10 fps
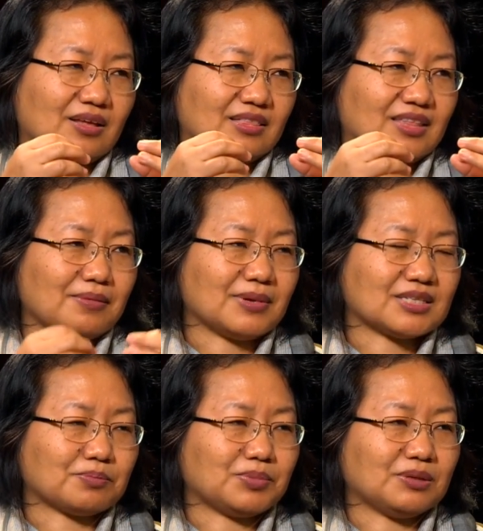them
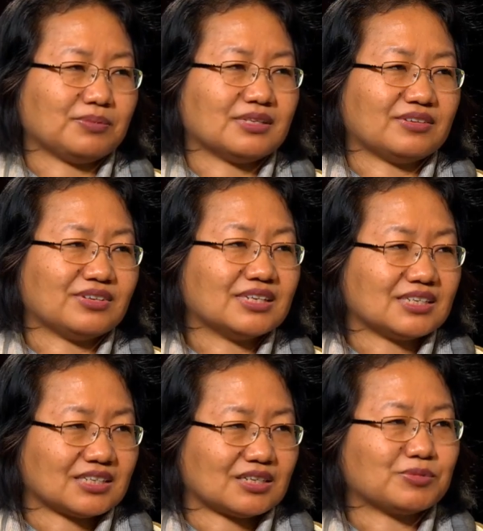as a people, even in
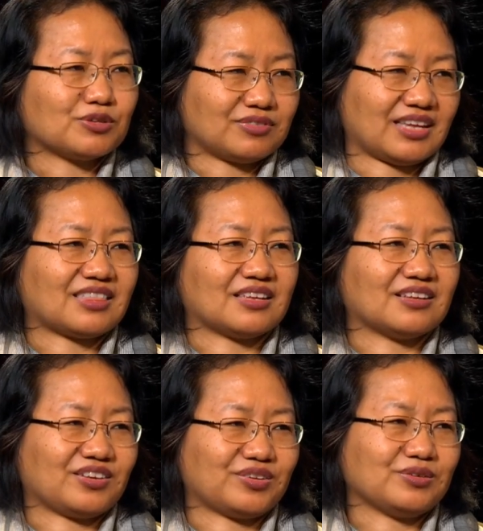terms of death,
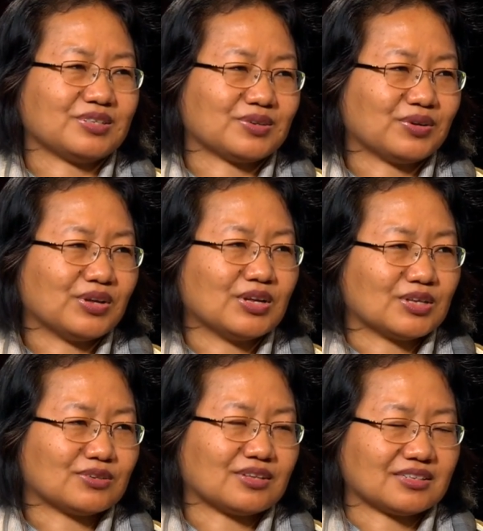So
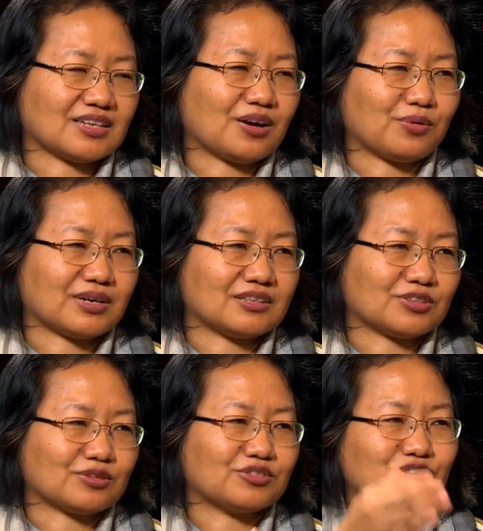that's how I
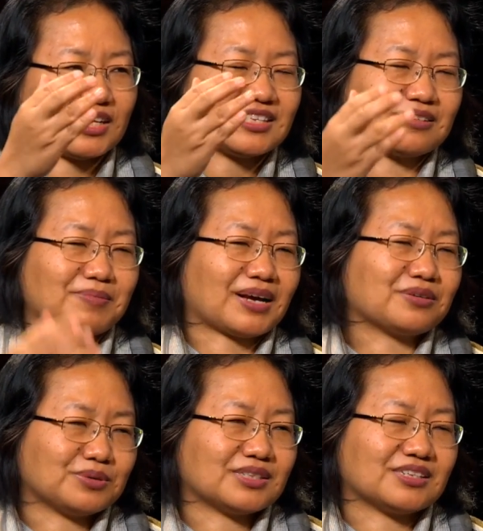sort of traced it
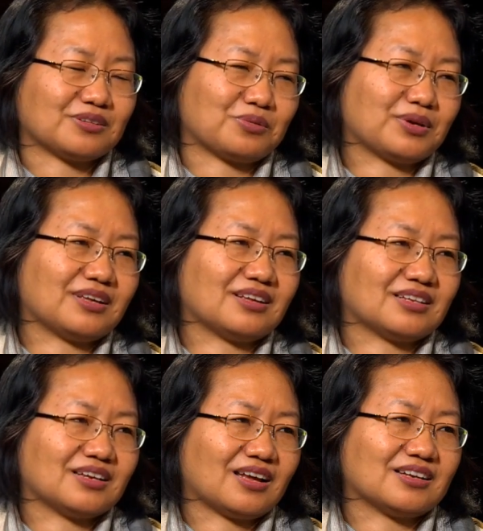backwards in a way
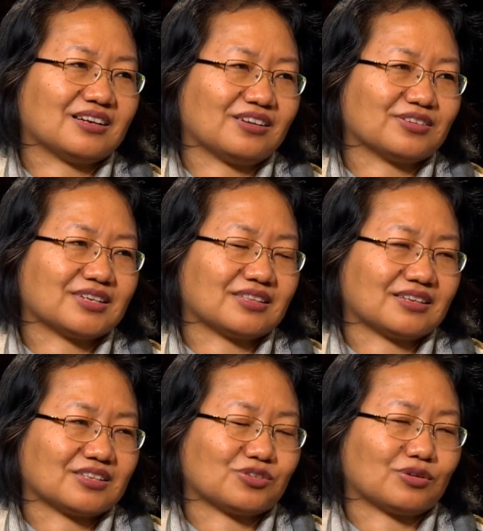and looked at the
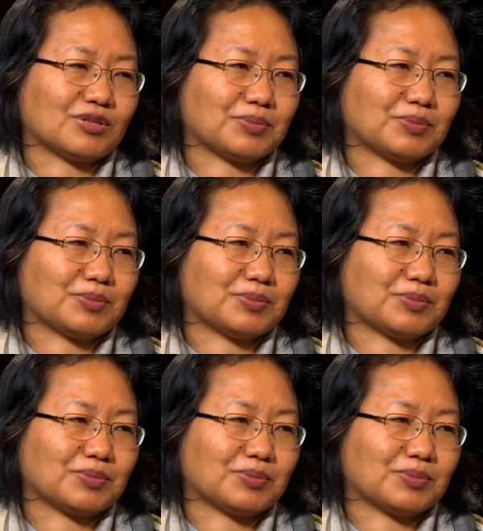history of the people.